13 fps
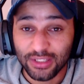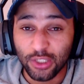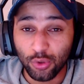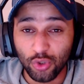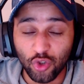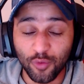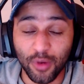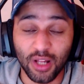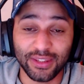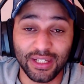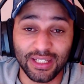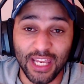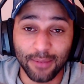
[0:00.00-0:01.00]
They do stream all
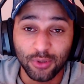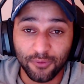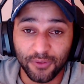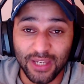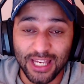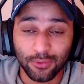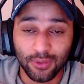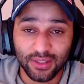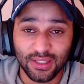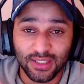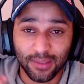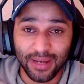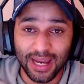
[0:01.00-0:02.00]
their games, so if you guys want to see
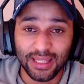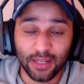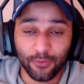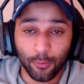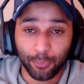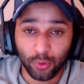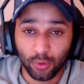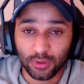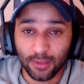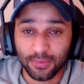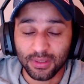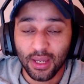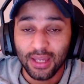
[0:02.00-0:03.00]
some high-level Pro
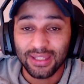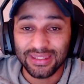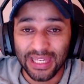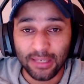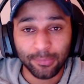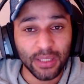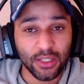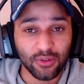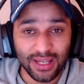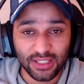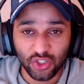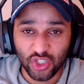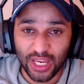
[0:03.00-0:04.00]
Clubs gameplay, you
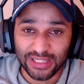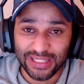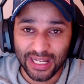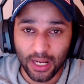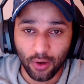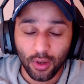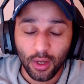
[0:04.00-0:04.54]
guys can check that out,